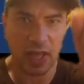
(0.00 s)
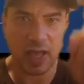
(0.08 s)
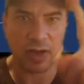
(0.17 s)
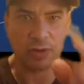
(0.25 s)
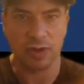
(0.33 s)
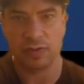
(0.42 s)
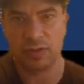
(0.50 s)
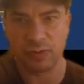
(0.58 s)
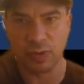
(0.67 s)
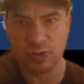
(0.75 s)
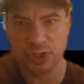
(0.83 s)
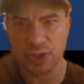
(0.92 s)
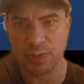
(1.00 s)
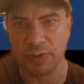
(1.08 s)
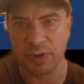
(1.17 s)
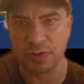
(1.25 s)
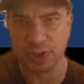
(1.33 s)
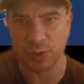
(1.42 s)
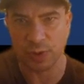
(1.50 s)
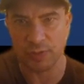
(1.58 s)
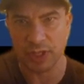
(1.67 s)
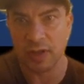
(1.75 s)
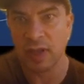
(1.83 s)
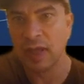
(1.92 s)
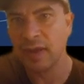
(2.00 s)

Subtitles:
out through Jupiter's orbit.